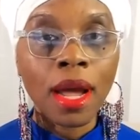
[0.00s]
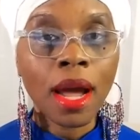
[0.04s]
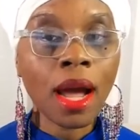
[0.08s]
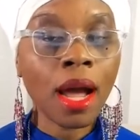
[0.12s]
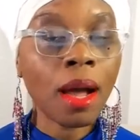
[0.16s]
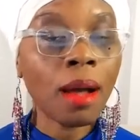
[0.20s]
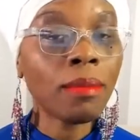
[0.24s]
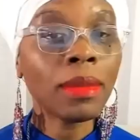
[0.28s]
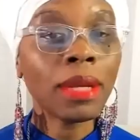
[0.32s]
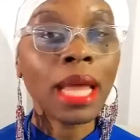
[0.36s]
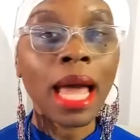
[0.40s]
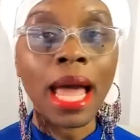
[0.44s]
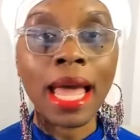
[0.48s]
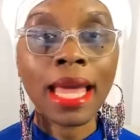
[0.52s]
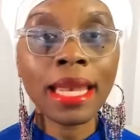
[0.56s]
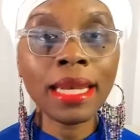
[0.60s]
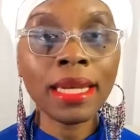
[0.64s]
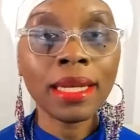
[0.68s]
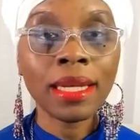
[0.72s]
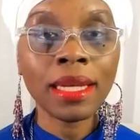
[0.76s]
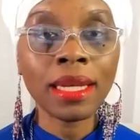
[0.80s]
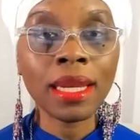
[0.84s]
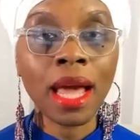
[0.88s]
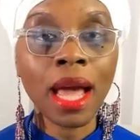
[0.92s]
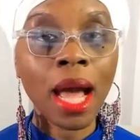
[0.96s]
I'm
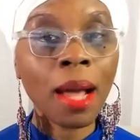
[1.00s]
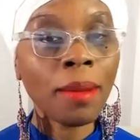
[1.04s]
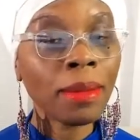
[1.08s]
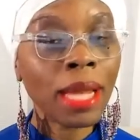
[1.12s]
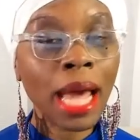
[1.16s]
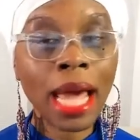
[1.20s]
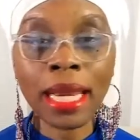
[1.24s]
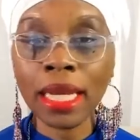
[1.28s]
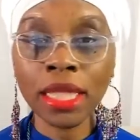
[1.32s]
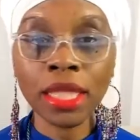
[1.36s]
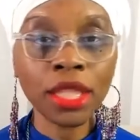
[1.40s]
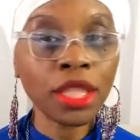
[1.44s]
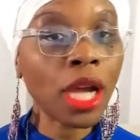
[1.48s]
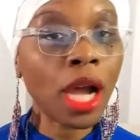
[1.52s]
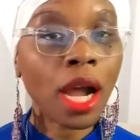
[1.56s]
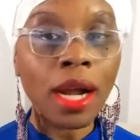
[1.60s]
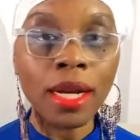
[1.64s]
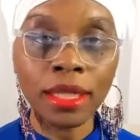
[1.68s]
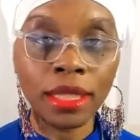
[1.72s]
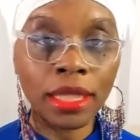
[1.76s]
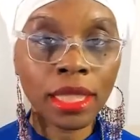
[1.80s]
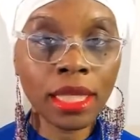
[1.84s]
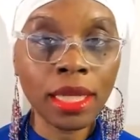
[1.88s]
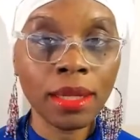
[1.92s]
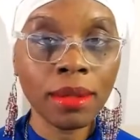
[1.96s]
not in
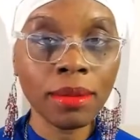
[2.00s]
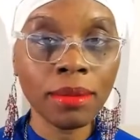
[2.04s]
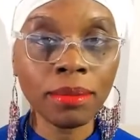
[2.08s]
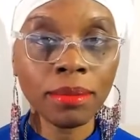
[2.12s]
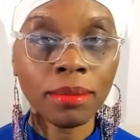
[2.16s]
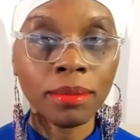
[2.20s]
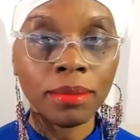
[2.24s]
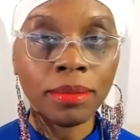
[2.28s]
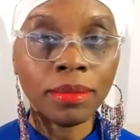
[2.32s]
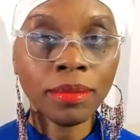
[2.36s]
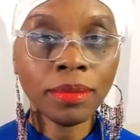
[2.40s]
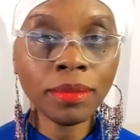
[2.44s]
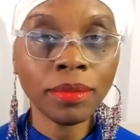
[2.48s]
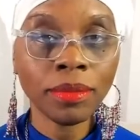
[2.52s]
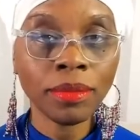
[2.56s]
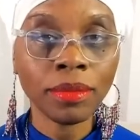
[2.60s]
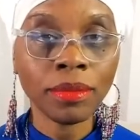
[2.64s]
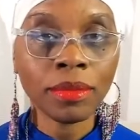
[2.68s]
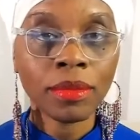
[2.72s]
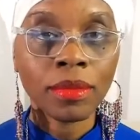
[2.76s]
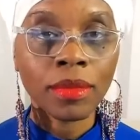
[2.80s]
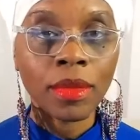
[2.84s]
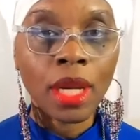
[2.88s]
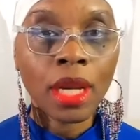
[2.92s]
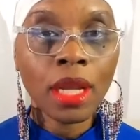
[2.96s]
charge of them.
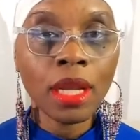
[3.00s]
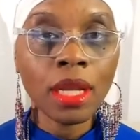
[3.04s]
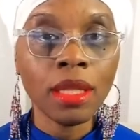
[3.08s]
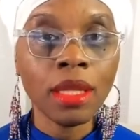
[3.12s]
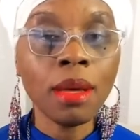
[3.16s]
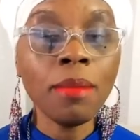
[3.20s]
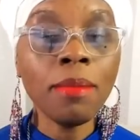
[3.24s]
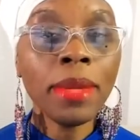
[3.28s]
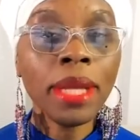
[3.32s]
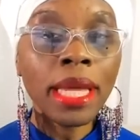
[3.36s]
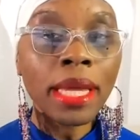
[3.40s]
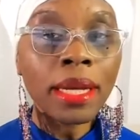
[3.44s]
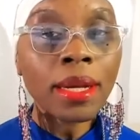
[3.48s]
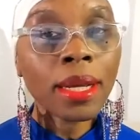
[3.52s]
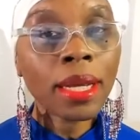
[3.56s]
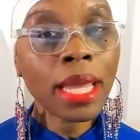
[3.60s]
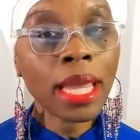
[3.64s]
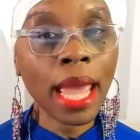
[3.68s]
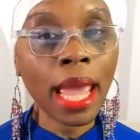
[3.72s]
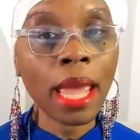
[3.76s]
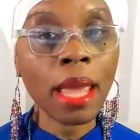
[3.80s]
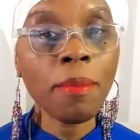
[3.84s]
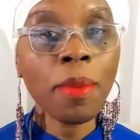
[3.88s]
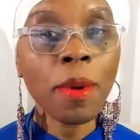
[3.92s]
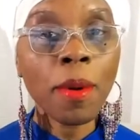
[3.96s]
The men are
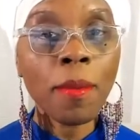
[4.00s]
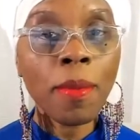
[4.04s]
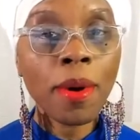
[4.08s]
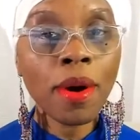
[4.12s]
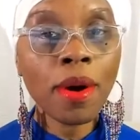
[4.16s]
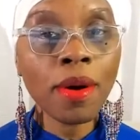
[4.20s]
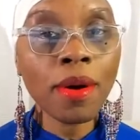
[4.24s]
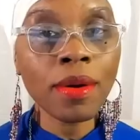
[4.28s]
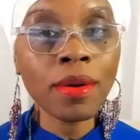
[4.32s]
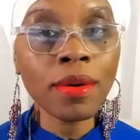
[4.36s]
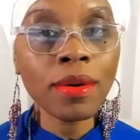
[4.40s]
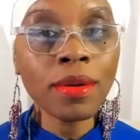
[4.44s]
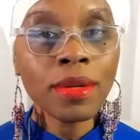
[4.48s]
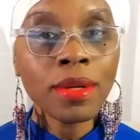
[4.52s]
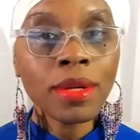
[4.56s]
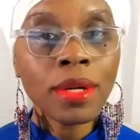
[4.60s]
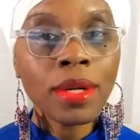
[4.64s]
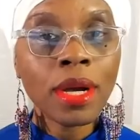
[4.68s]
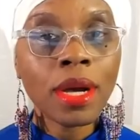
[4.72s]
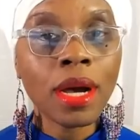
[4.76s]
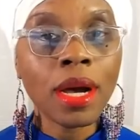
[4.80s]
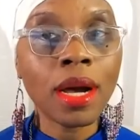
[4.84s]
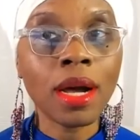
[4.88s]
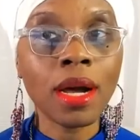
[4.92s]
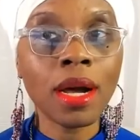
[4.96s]
capable
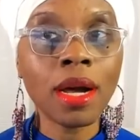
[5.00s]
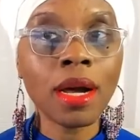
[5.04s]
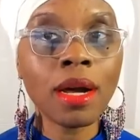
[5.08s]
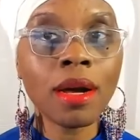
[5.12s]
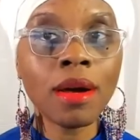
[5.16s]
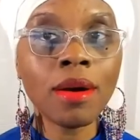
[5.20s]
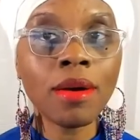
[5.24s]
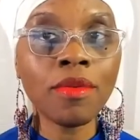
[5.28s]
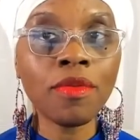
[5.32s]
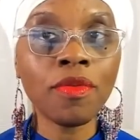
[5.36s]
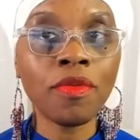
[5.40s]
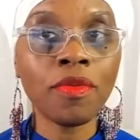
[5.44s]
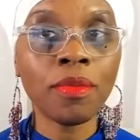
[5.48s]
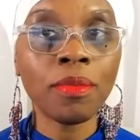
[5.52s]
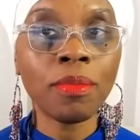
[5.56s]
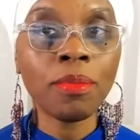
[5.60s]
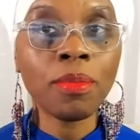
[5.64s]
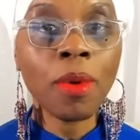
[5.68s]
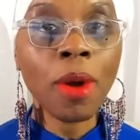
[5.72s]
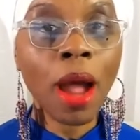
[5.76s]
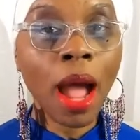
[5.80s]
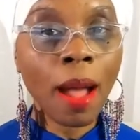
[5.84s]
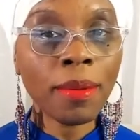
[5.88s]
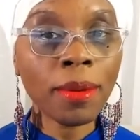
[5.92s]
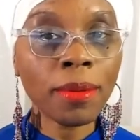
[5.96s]
of
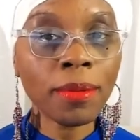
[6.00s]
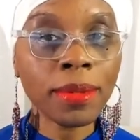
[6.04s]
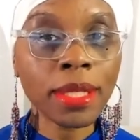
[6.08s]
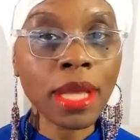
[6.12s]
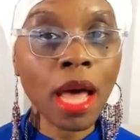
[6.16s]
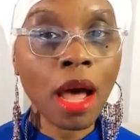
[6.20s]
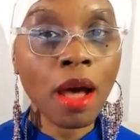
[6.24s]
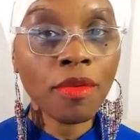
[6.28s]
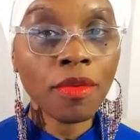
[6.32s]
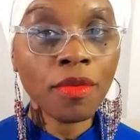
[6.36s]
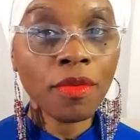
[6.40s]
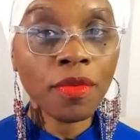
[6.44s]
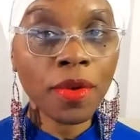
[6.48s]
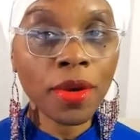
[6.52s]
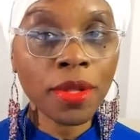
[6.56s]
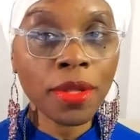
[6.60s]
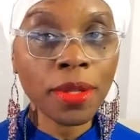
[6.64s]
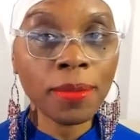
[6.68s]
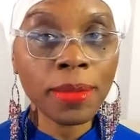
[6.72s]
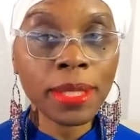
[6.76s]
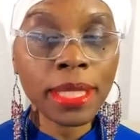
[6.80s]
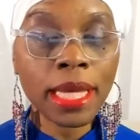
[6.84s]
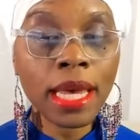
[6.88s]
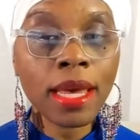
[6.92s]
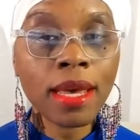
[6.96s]
problem solving for
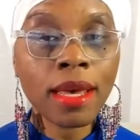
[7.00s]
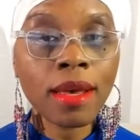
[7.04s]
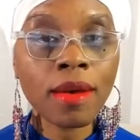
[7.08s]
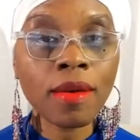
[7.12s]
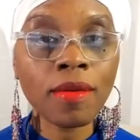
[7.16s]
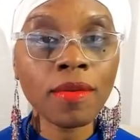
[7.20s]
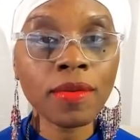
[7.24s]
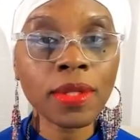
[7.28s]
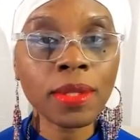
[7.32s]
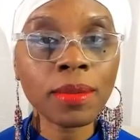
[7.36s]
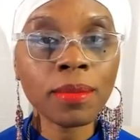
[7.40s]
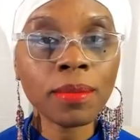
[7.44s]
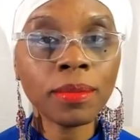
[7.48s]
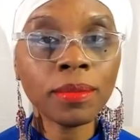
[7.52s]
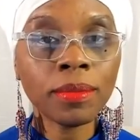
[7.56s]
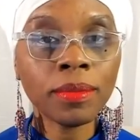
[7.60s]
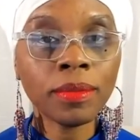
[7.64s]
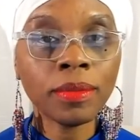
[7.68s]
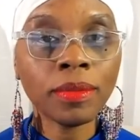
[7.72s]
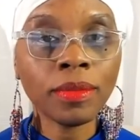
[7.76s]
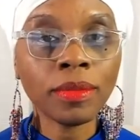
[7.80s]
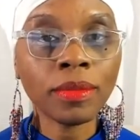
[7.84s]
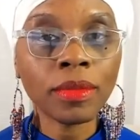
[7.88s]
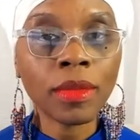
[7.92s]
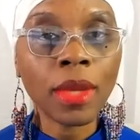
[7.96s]
themselves.
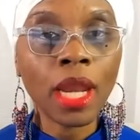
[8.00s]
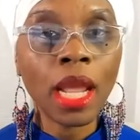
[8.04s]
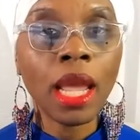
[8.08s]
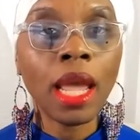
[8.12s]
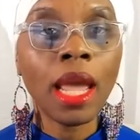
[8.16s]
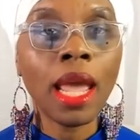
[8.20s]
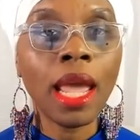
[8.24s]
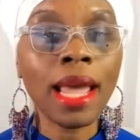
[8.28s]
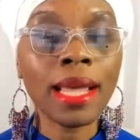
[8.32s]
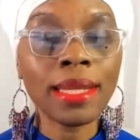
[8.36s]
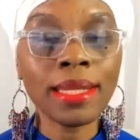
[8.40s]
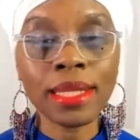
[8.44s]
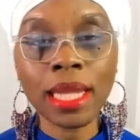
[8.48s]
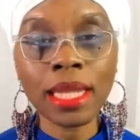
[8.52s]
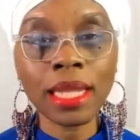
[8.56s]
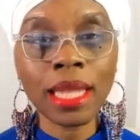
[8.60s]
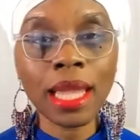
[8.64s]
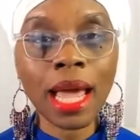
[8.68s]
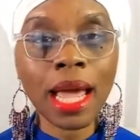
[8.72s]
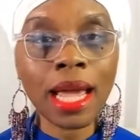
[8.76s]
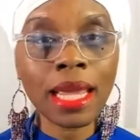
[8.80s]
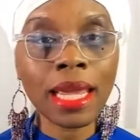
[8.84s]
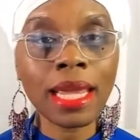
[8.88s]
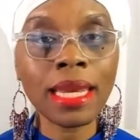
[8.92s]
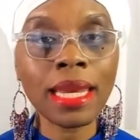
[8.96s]
As a
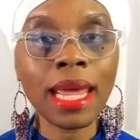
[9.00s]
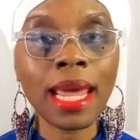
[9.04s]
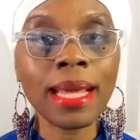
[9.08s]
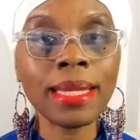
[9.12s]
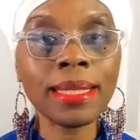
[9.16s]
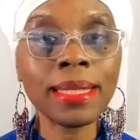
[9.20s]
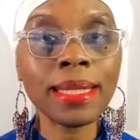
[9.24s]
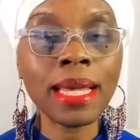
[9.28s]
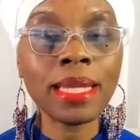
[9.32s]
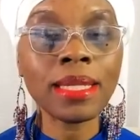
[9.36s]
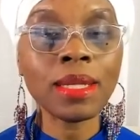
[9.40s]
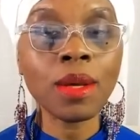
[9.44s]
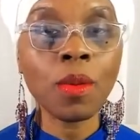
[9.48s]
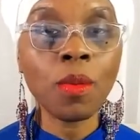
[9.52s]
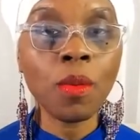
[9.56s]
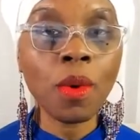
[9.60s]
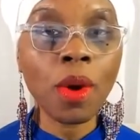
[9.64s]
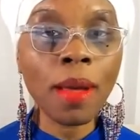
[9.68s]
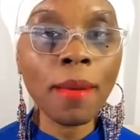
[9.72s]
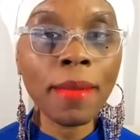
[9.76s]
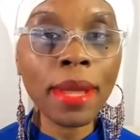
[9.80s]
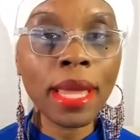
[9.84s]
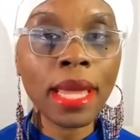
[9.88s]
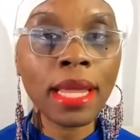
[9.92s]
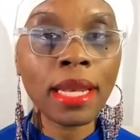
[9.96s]
lioness, as a
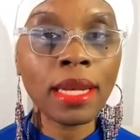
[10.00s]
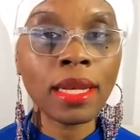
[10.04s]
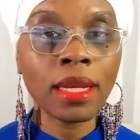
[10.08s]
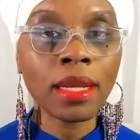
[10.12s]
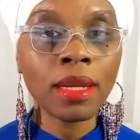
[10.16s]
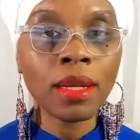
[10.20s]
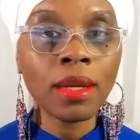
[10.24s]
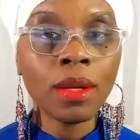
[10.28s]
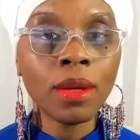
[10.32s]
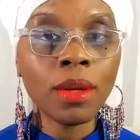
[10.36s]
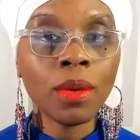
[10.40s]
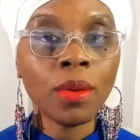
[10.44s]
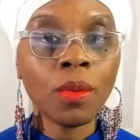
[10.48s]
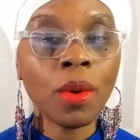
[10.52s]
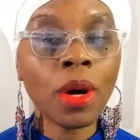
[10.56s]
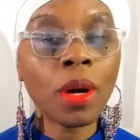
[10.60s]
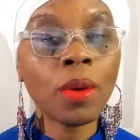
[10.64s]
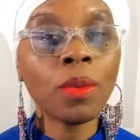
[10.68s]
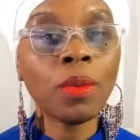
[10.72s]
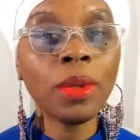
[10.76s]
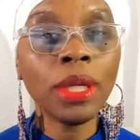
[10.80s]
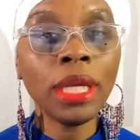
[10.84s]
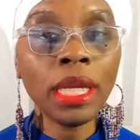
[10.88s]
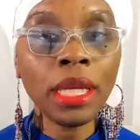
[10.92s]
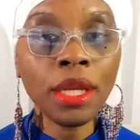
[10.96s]
woman, what
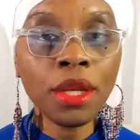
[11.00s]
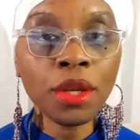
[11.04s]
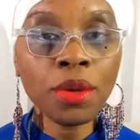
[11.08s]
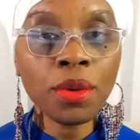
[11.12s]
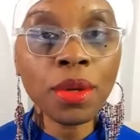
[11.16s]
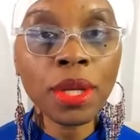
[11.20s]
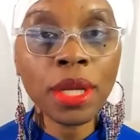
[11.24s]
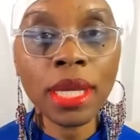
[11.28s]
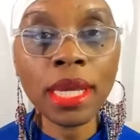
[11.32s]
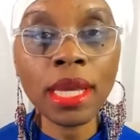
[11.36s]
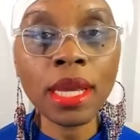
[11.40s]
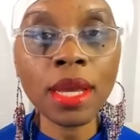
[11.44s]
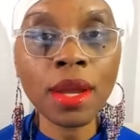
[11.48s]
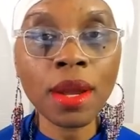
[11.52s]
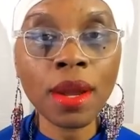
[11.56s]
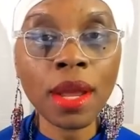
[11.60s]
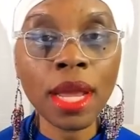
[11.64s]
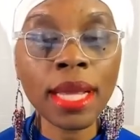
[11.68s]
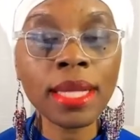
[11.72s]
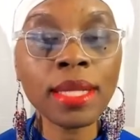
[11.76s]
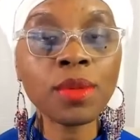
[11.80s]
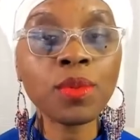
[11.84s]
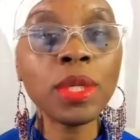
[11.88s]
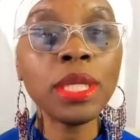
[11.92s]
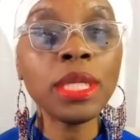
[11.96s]
we do here
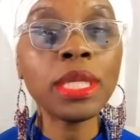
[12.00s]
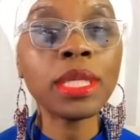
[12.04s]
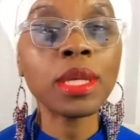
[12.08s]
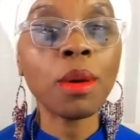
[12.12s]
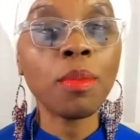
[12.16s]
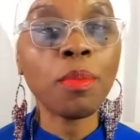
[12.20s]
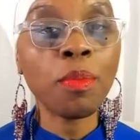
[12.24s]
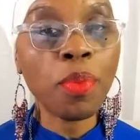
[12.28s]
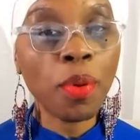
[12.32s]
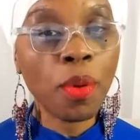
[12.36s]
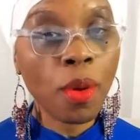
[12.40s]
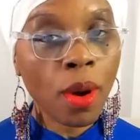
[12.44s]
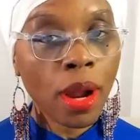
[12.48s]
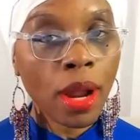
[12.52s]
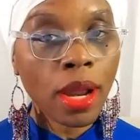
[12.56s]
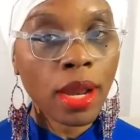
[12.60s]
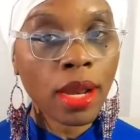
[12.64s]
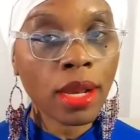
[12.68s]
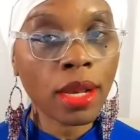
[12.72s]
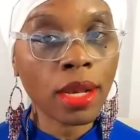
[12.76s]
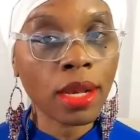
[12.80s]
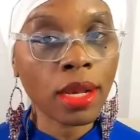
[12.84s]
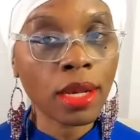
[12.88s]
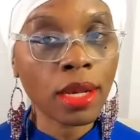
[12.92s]
is we support